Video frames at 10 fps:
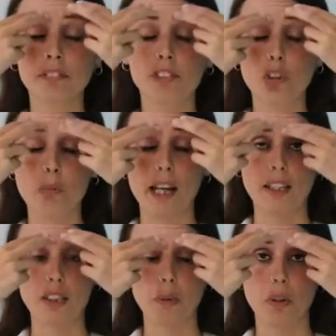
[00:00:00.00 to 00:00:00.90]
no
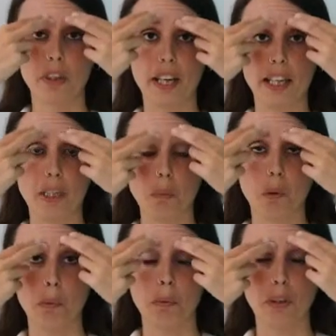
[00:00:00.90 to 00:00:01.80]
matter what any
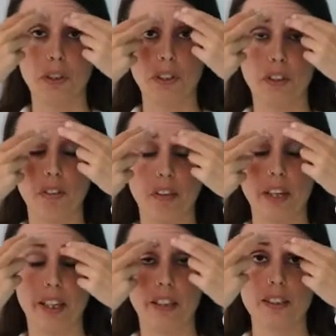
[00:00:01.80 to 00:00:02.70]
one person
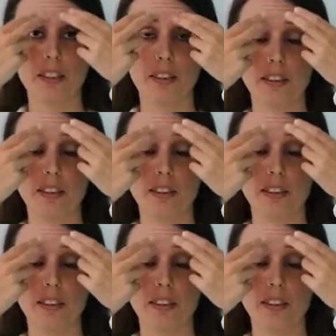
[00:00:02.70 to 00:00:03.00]
thinks,